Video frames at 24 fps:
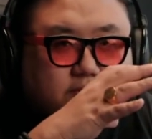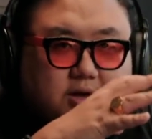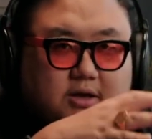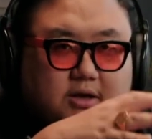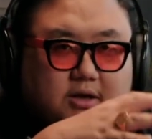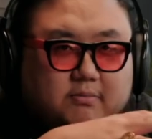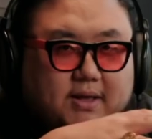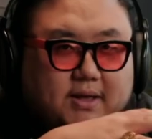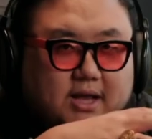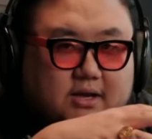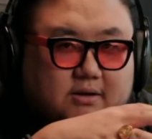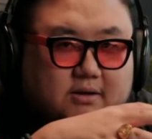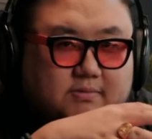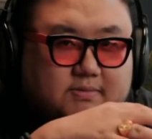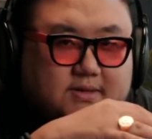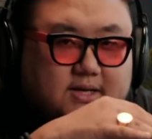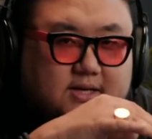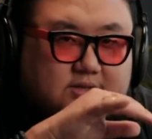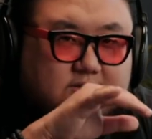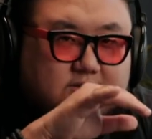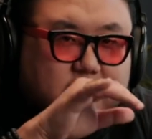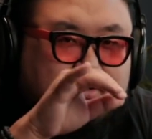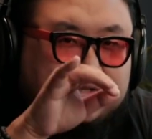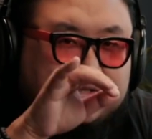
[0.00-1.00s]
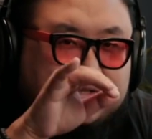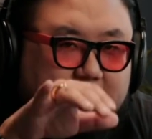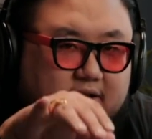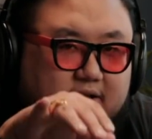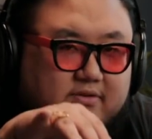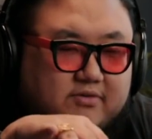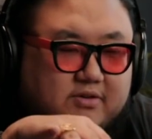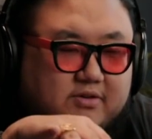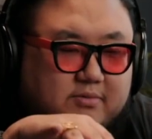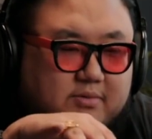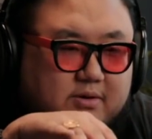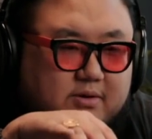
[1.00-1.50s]
male backup dancers
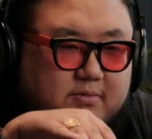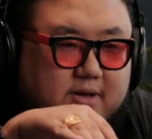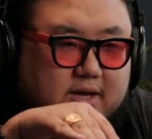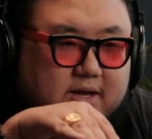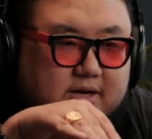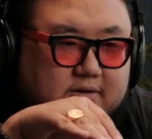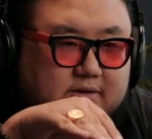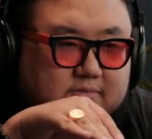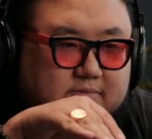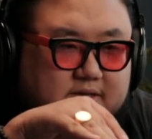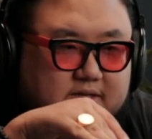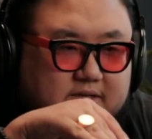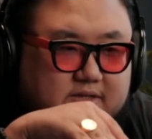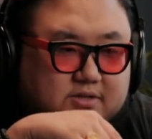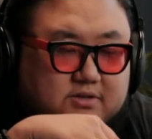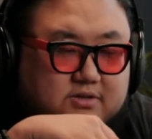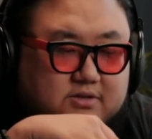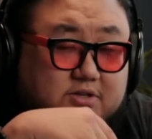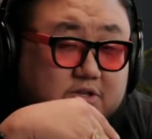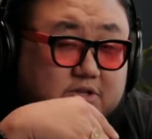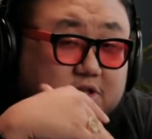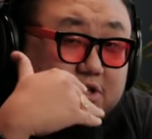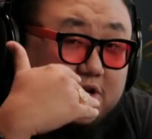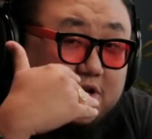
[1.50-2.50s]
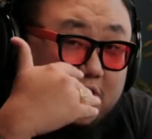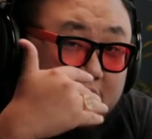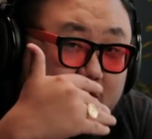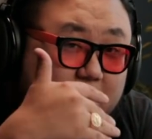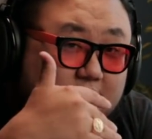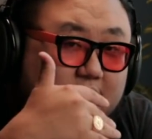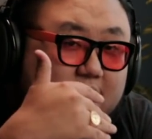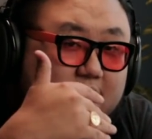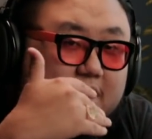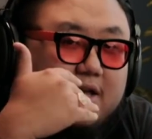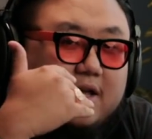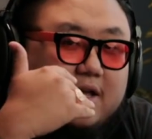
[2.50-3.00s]
and female backup dancers.
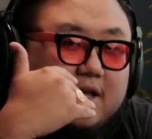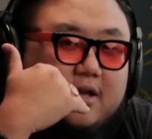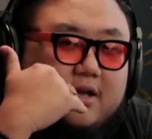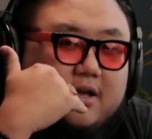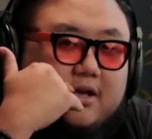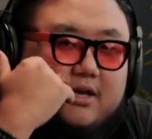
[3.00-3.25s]
Chonga